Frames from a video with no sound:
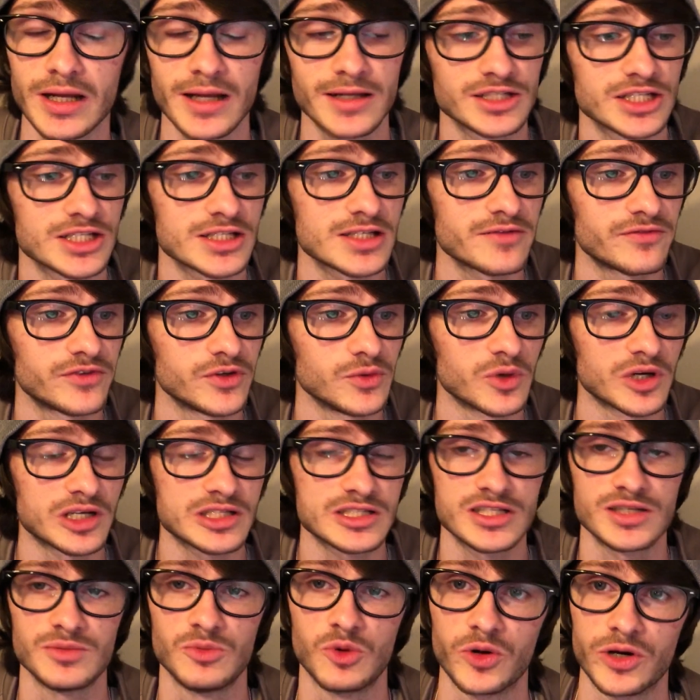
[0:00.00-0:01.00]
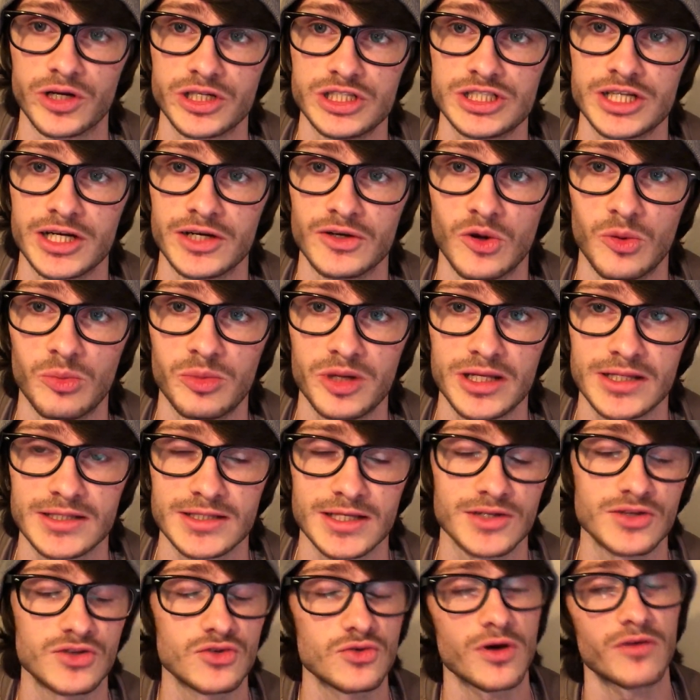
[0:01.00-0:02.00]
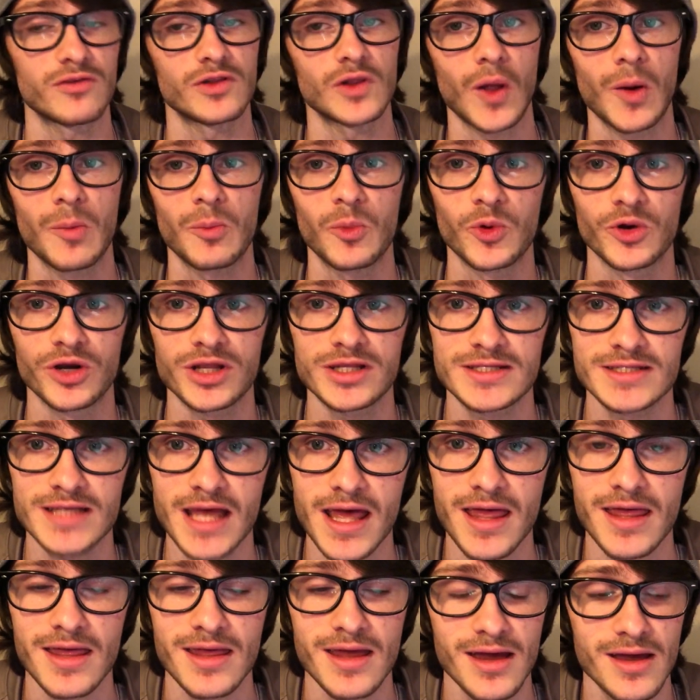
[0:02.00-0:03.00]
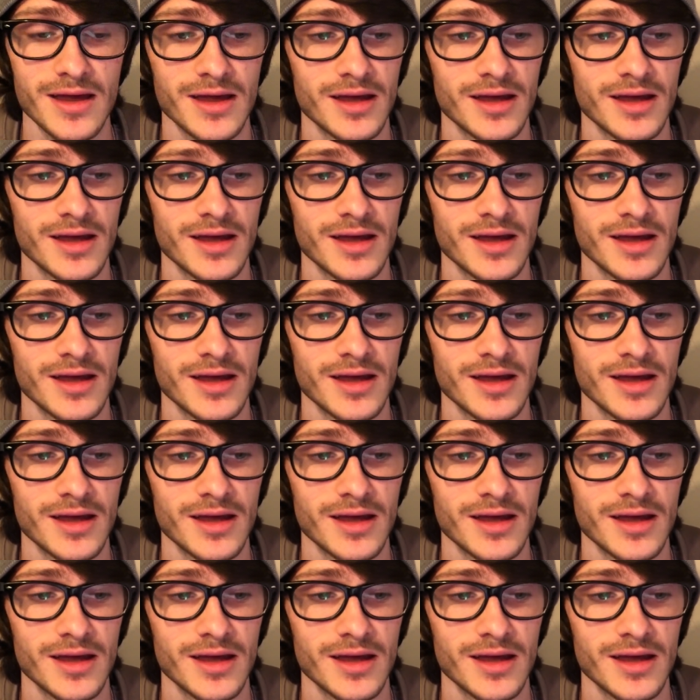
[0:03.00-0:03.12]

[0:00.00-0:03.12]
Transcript: and just if you want to see more in general, because I do have a lot more to say.